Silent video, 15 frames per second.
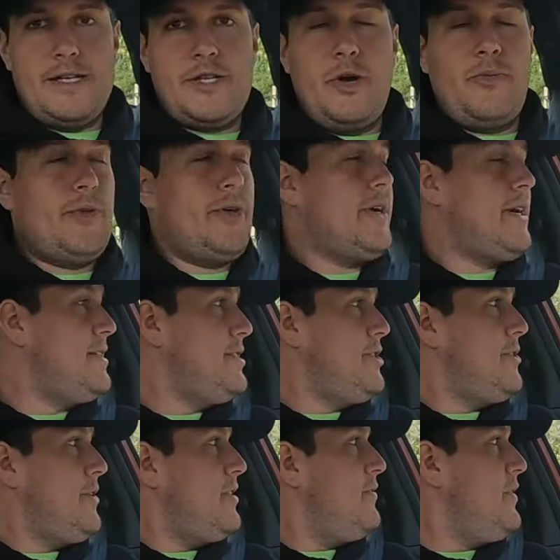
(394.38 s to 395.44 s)
guys, hopefully you guys
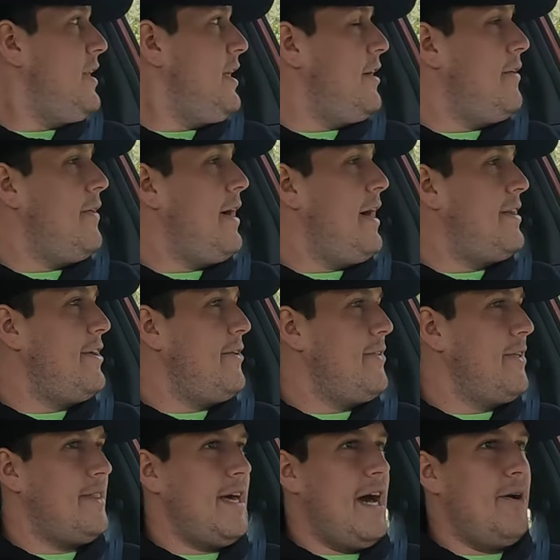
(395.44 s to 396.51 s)
enjoyed the video. I know
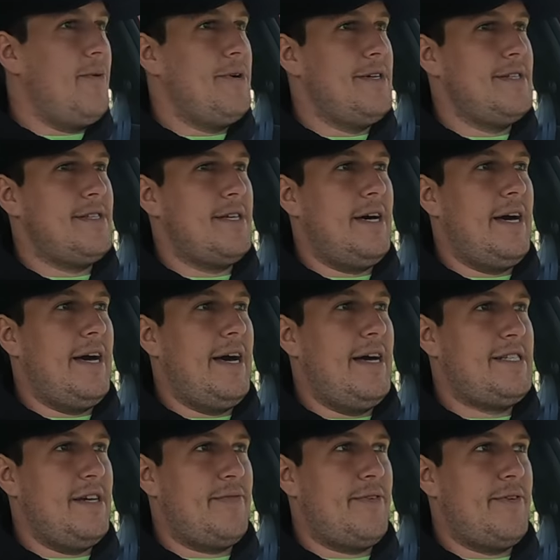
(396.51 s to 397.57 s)
that that was uh,
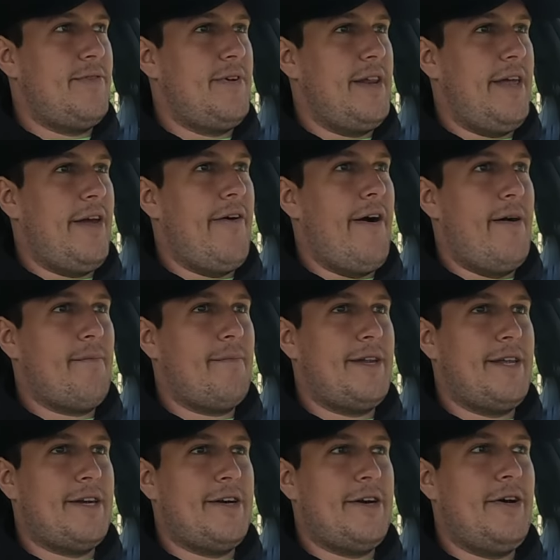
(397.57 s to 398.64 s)
a different video. I'm
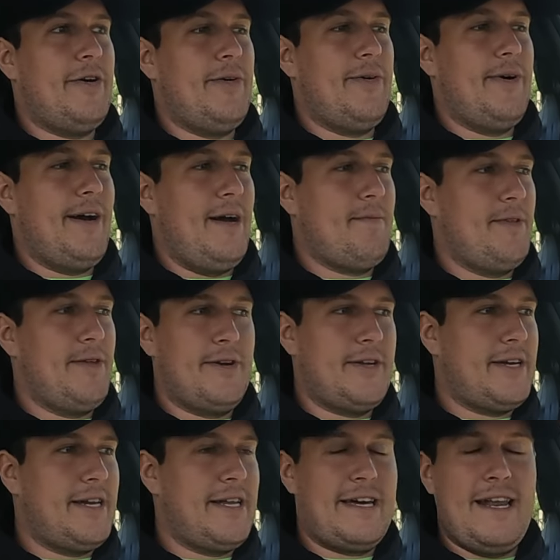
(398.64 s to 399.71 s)
gonna go, uh, I'm
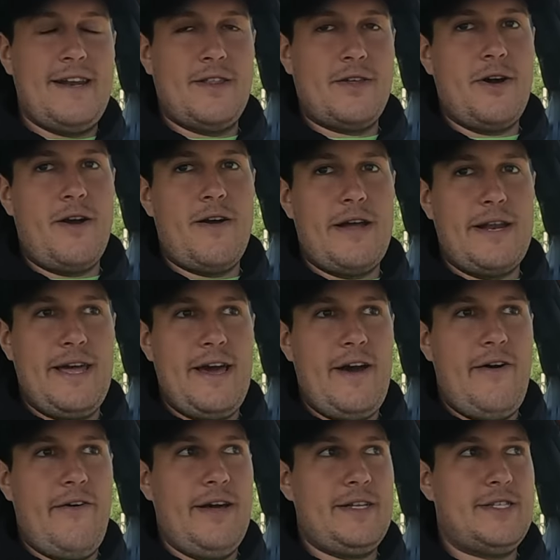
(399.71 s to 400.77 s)
literally gonna get out of the car right
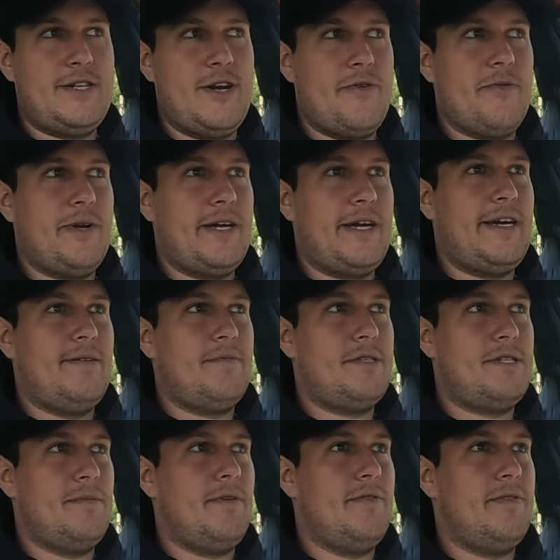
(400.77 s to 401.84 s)
now and start rigging up
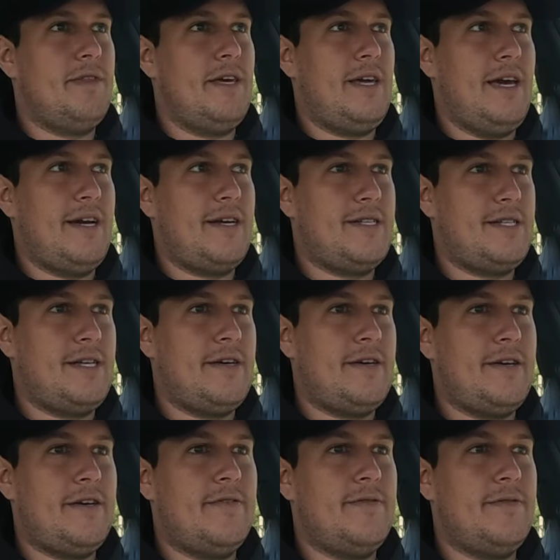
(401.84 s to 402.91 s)
some of the
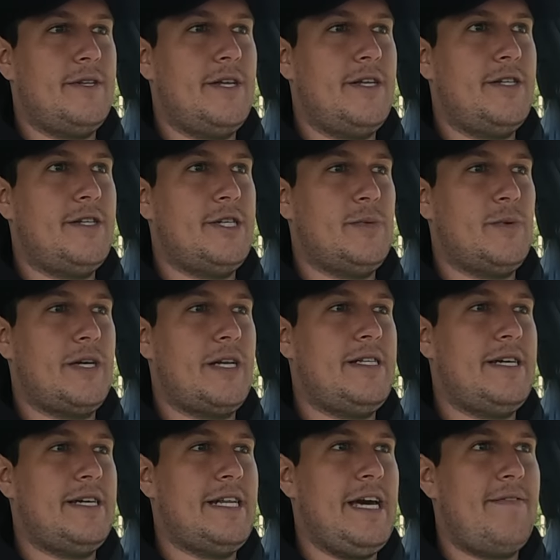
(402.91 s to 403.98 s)
exterior footage because we're gonna
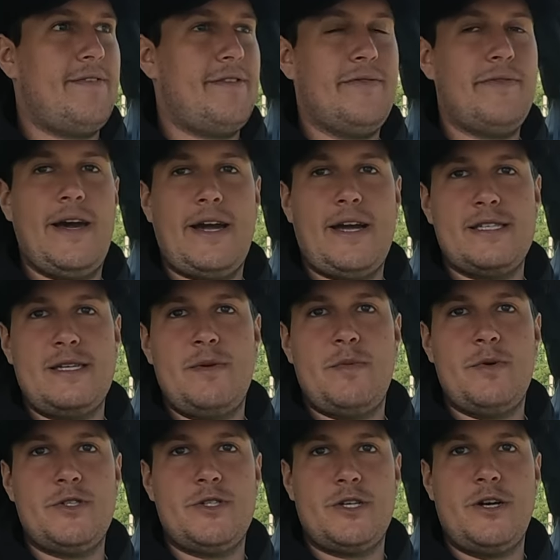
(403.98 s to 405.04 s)
take it after the fact because I'm
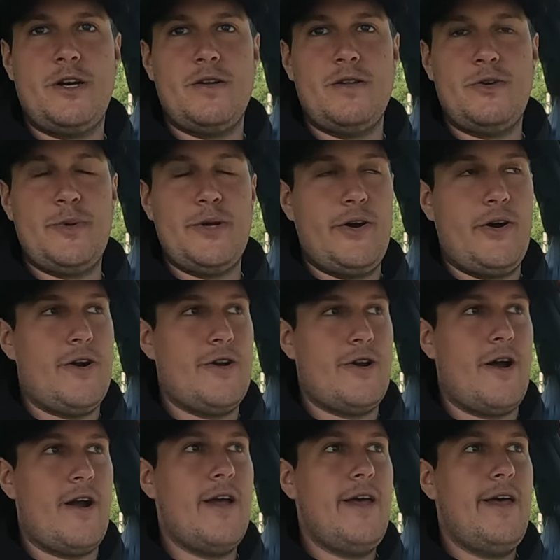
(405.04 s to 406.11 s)
gonna push the car a little bit
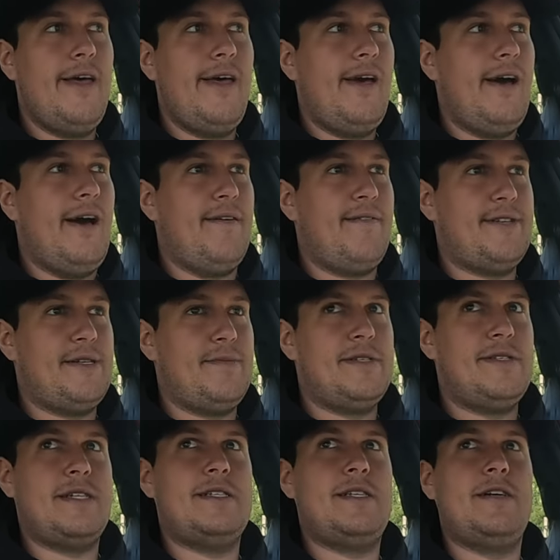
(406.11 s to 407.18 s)
harder uh, for some of
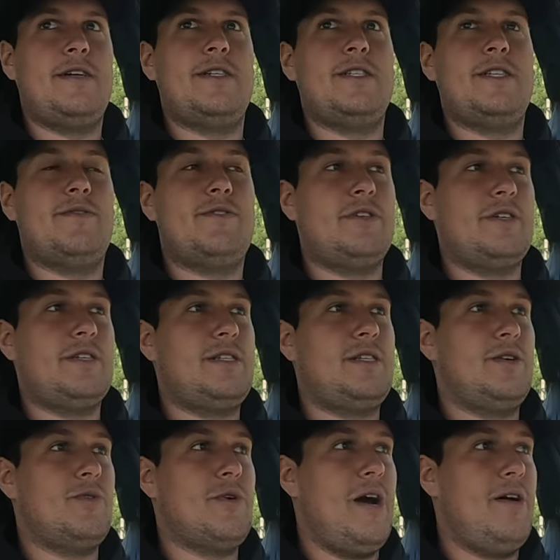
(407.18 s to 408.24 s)
this exterior stuff so you can
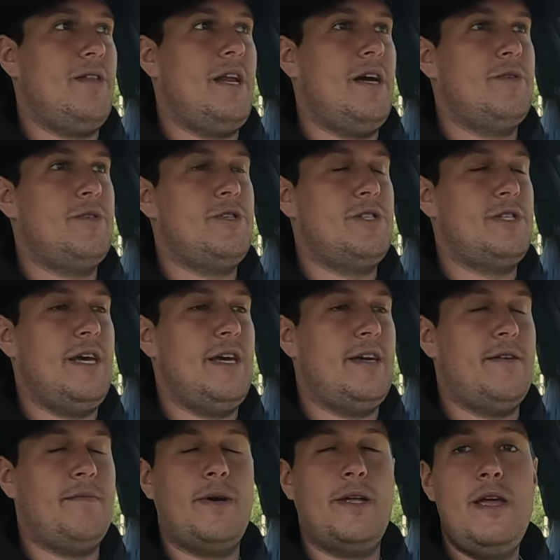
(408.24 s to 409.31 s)
see the route that I was just
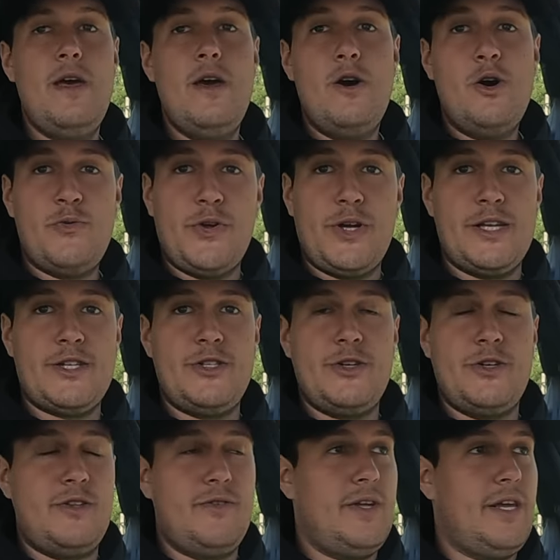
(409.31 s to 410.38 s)
taking. But hope you guys
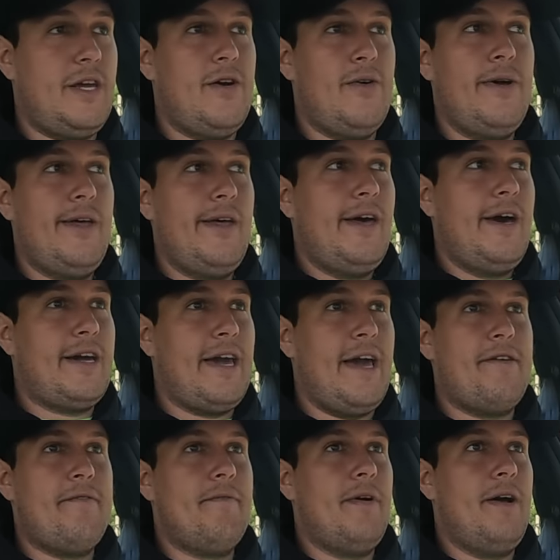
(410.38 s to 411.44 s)
enjoyed the video.
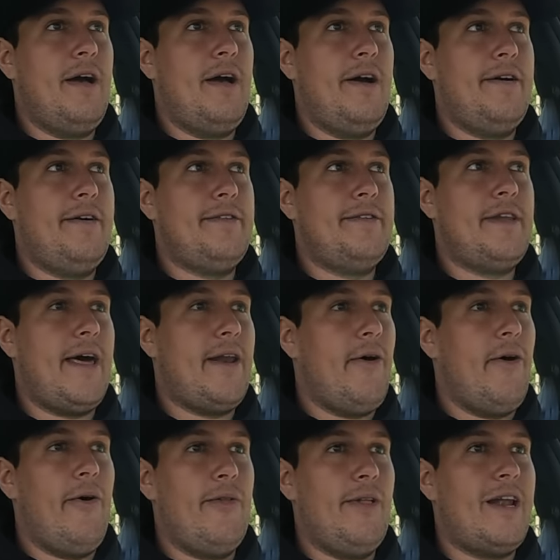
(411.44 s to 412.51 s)
Again, not a
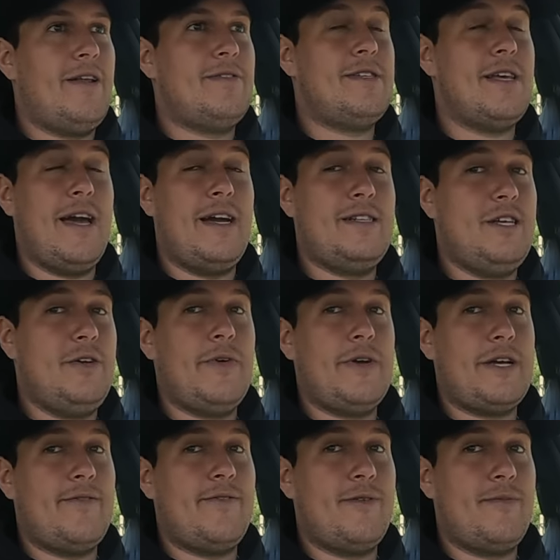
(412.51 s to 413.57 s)
whole lot of
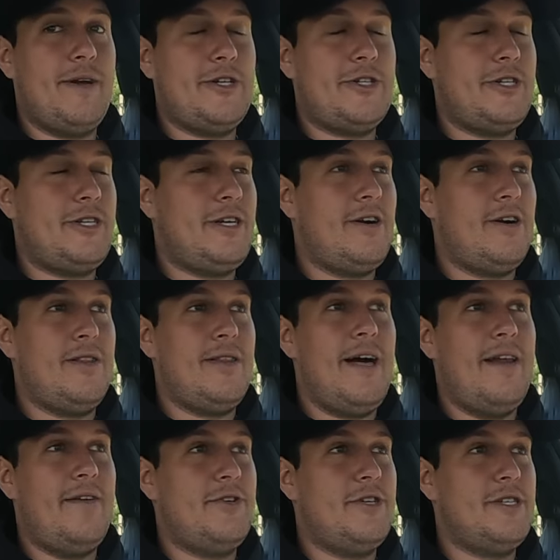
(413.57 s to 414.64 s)
scientific information here, a
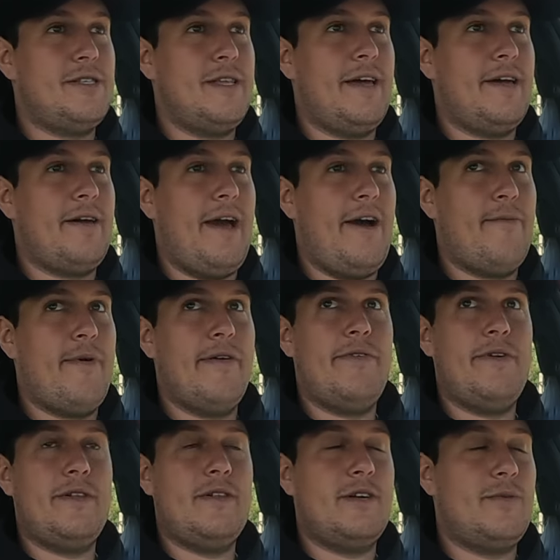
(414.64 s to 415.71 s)
lot of just like how my
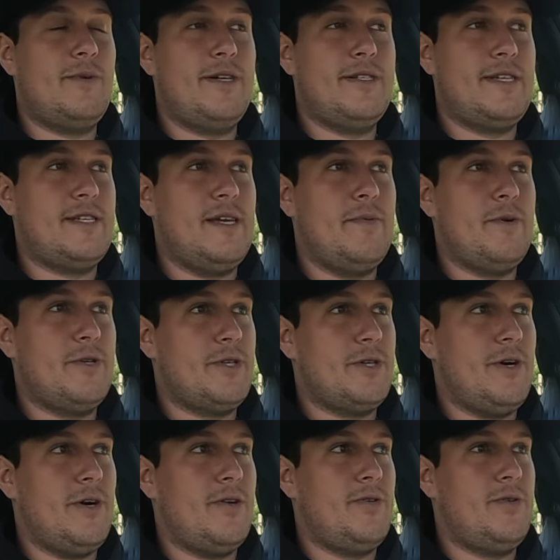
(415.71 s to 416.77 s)
feeling was as I pushed the
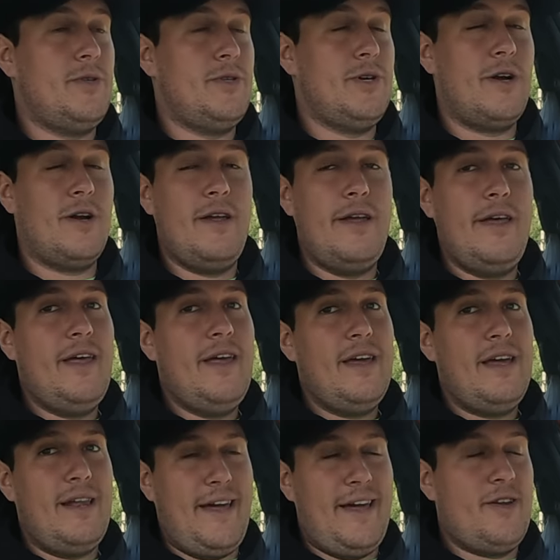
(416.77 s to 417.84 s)
car through the dirt.
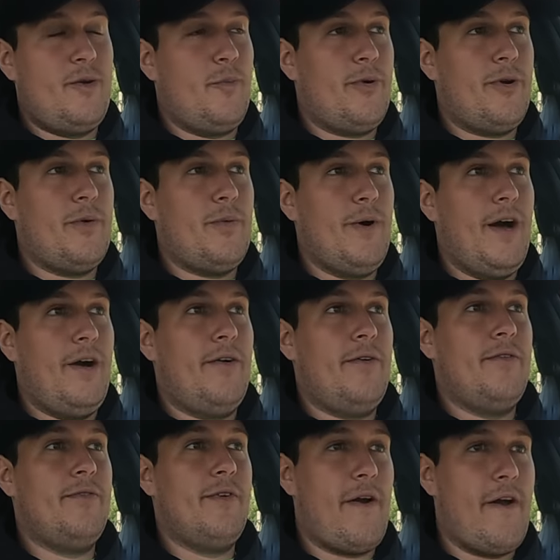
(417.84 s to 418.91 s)
It handled pretty
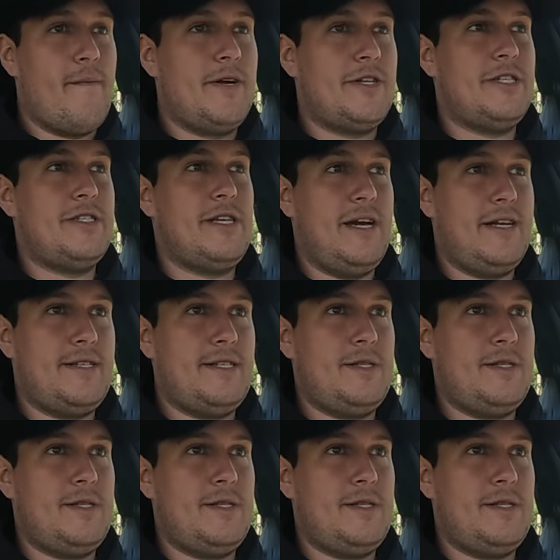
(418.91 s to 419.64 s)
well, very much a tight